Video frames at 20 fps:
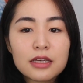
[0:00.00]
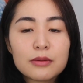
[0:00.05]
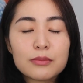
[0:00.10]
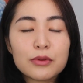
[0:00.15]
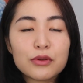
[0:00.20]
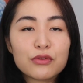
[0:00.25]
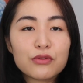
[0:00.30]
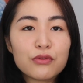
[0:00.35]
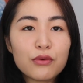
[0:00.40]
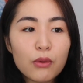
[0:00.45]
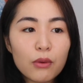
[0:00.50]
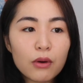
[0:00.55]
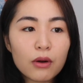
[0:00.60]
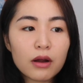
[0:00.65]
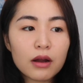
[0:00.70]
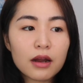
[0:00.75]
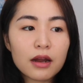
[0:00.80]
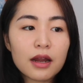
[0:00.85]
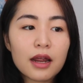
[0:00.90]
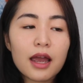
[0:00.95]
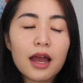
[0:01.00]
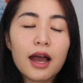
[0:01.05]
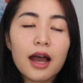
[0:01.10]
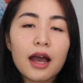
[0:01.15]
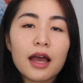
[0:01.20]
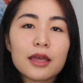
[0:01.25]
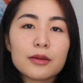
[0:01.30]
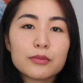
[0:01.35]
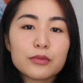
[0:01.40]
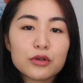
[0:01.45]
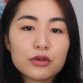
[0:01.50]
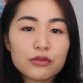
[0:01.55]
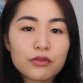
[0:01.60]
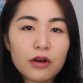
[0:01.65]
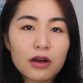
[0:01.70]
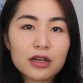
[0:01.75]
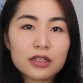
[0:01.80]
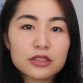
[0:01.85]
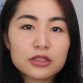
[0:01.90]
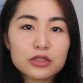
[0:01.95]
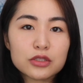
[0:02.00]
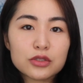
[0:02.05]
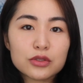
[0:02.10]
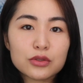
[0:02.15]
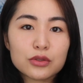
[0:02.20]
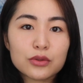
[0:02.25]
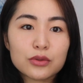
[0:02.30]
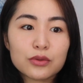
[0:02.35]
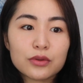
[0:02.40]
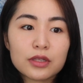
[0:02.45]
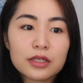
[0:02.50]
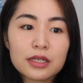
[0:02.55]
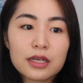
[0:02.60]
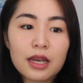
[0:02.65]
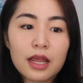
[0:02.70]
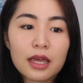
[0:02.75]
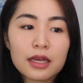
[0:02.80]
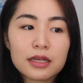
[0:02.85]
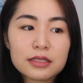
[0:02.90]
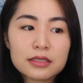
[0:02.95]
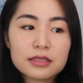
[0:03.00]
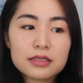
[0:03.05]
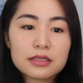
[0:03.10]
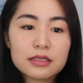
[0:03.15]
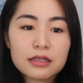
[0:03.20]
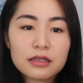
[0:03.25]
before I move on to the next